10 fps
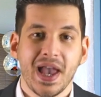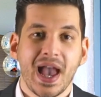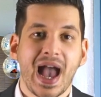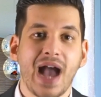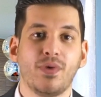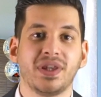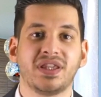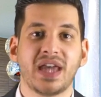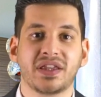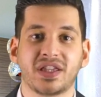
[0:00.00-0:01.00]
Our
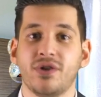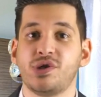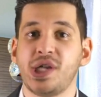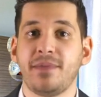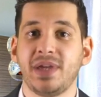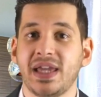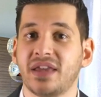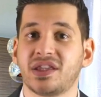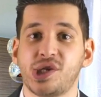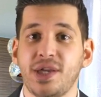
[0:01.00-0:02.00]
ZASCO
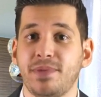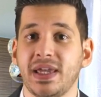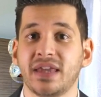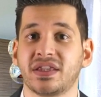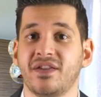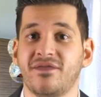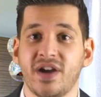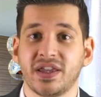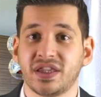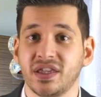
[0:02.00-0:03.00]
GPS
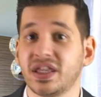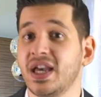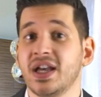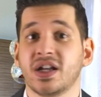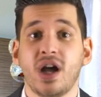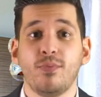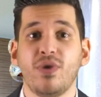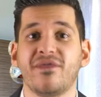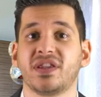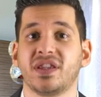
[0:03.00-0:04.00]
devices come
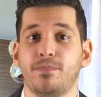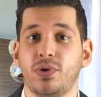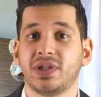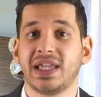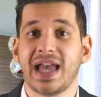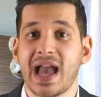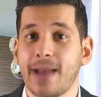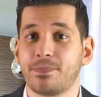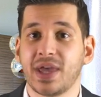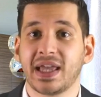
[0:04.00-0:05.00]
with a supporting app
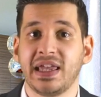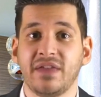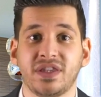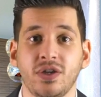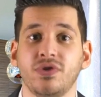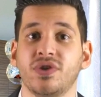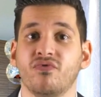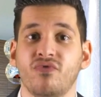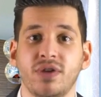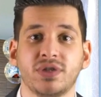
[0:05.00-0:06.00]
that gives you the
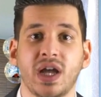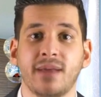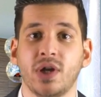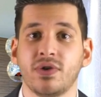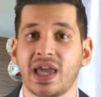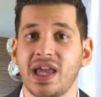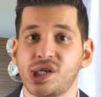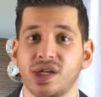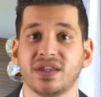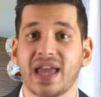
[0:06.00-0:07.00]
real-time
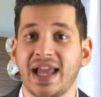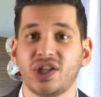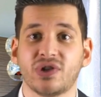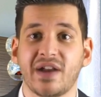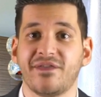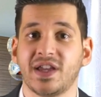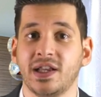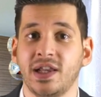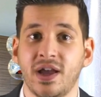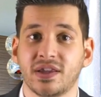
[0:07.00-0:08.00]
locations and traffic
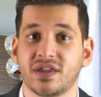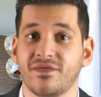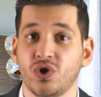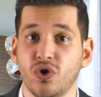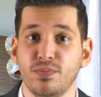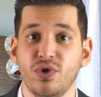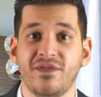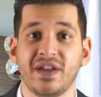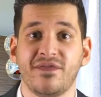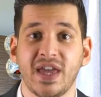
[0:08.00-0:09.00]
alerts of your
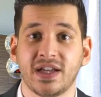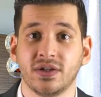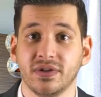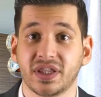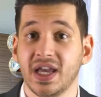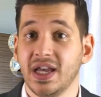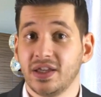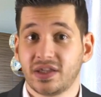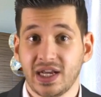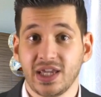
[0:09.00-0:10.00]
moving vehicles
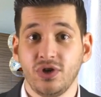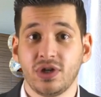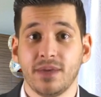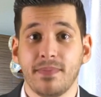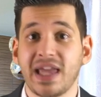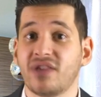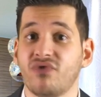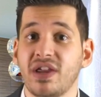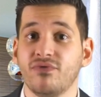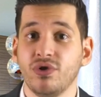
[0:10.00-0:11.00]
so that you can make
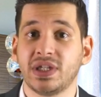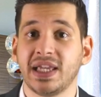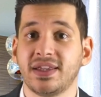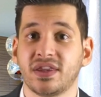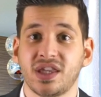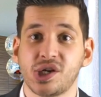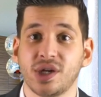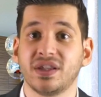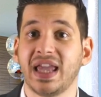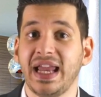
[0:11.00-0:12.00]
rerouting
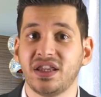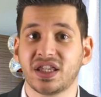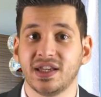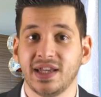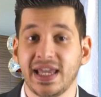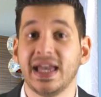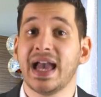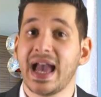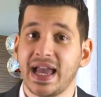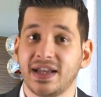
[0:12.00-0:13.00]
decisions instantly
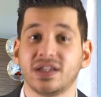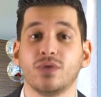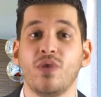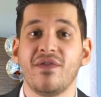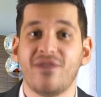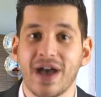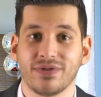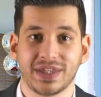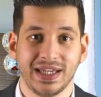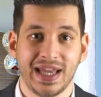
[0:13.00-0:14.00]
and without
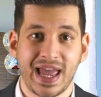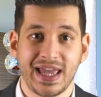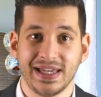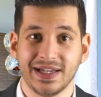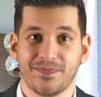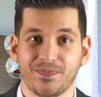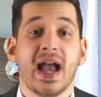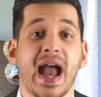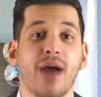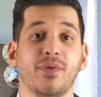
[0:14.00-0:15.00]
delay.
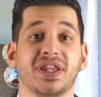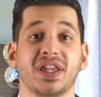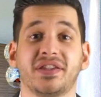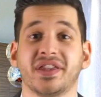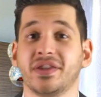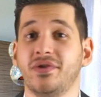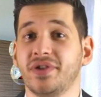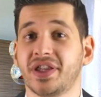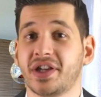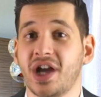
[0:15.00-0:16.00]
Our sensors
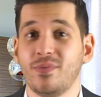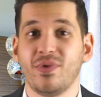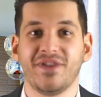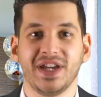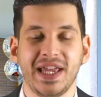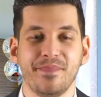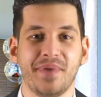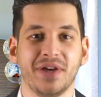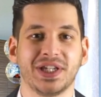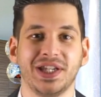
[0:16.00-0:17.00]
also come with an
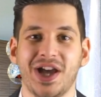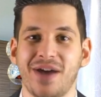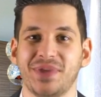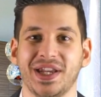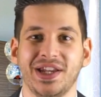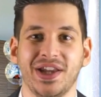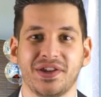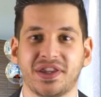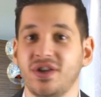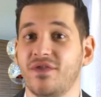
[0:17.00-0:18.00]
inbuilt alarm that
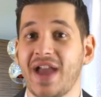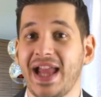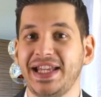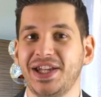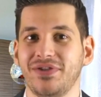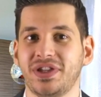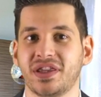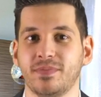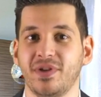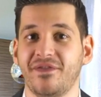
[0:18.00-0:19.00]
alerts you of any
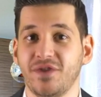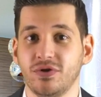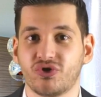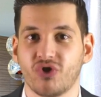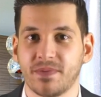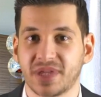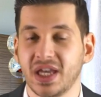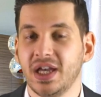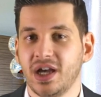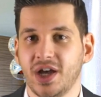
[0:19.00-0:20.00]
noticeable fuel drops,
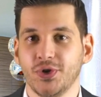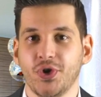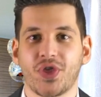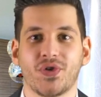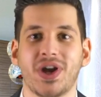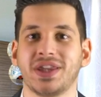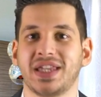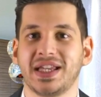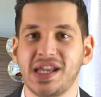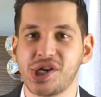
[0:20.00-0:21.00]
unauthorized
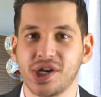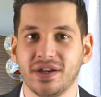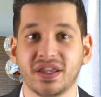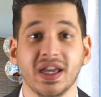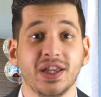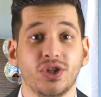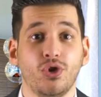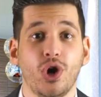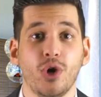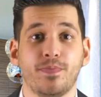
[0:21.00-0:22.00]
ignitions, door
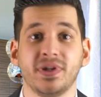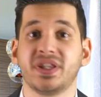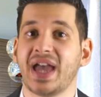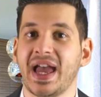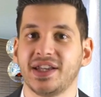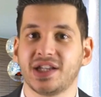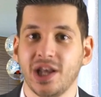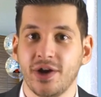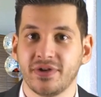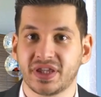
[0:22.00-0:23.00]
opens and
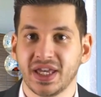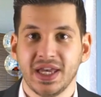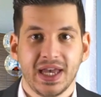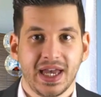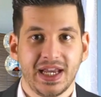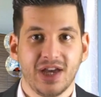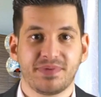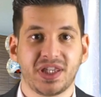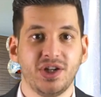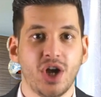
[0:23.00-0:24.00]
close, and helps
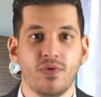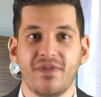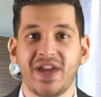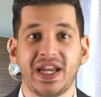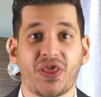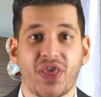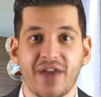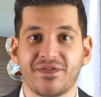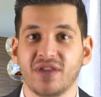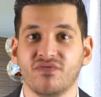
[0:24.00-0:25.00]
you know of any
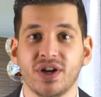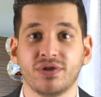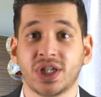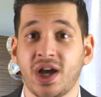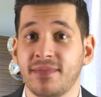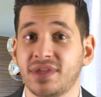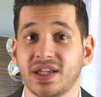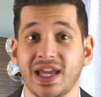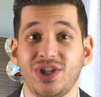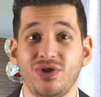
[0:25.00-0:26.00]
theft in real time so
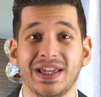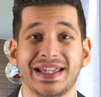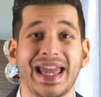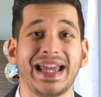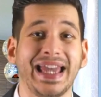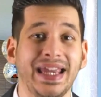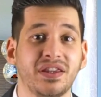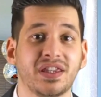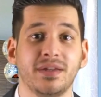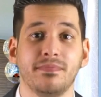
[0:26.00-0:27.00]
that you can take
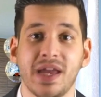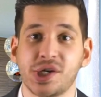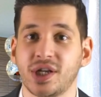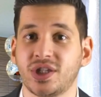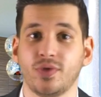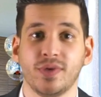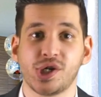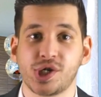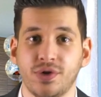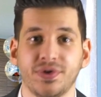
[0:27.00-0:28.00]
instant measure to
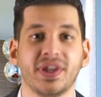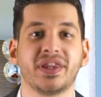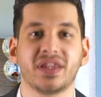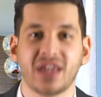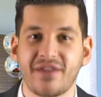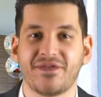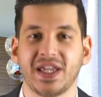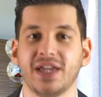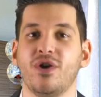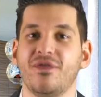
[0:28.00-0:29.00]
ensure the
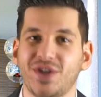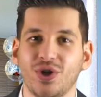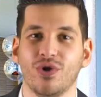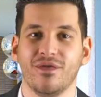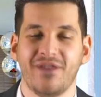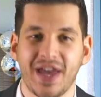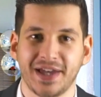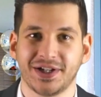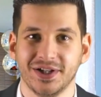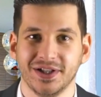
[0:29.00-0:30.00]
safety of your
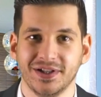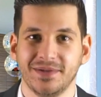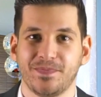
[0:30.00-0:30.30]
vehicle.